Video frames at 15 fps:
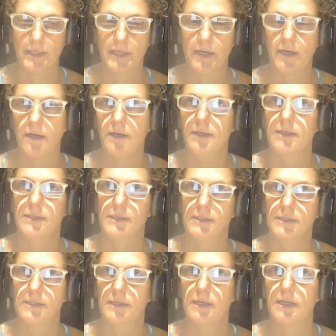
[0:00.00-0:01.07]
artists
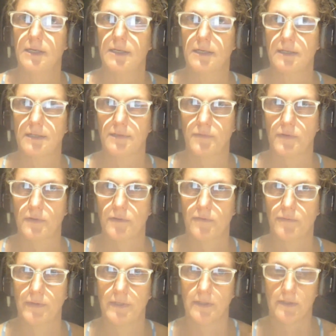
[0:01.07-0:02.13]
in different
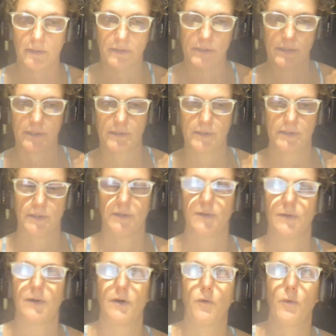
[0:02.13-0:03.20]
fields.
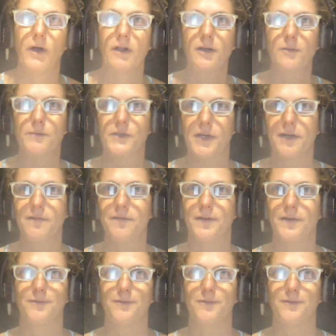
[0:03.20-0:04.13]
So welcome, Jennifer.